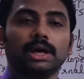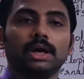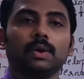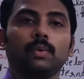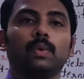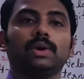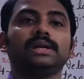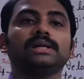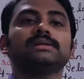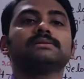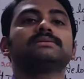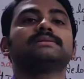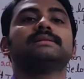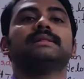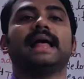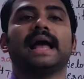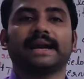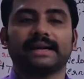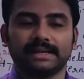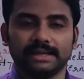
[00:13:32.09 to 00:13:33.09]
What is
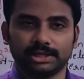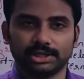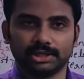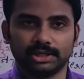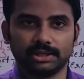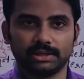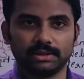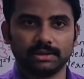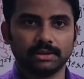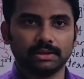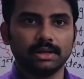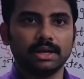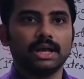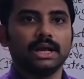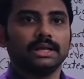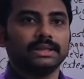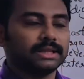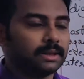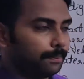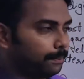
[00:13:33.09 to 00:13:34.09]
lactation?
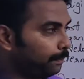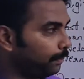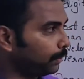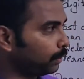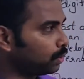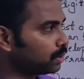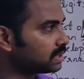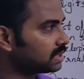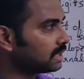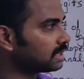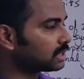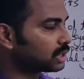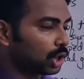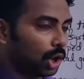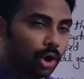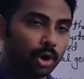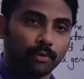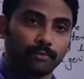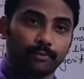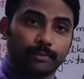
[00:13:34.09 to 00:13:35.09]
The process
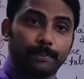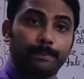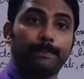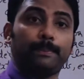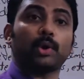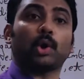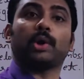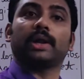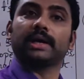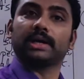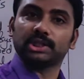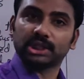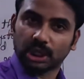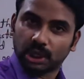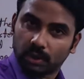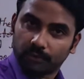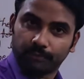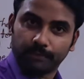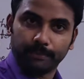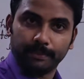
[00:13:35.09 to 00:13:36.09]
of production
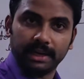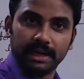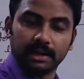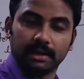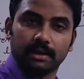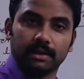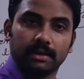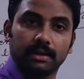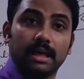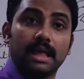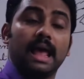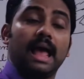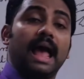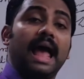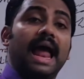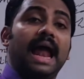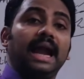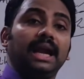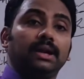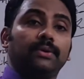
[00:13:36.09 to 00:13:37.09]
of milk
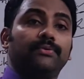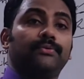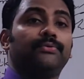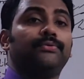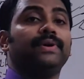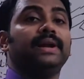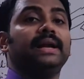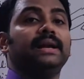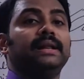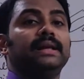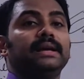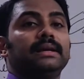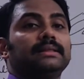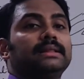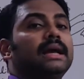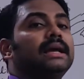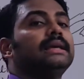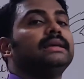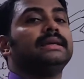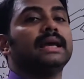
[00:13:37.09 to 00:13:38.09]
and feeding
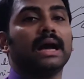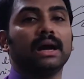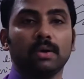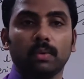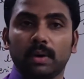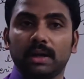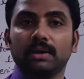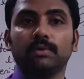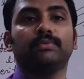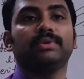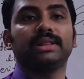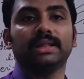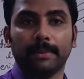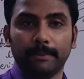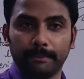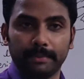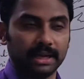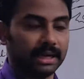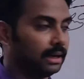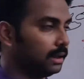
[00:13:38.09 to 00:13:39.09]
the young one with the
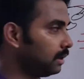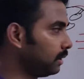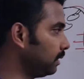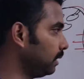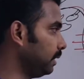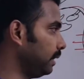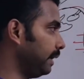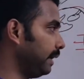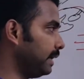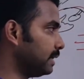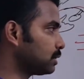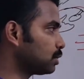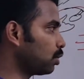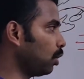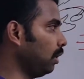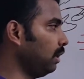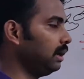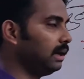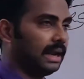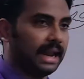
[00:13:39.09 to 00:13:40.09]
milk is
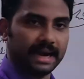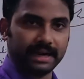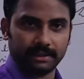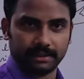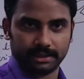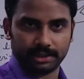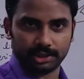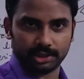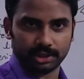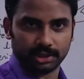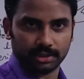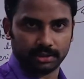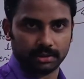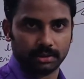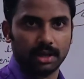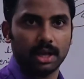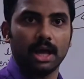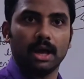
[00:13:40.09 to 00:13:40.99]
called lactation.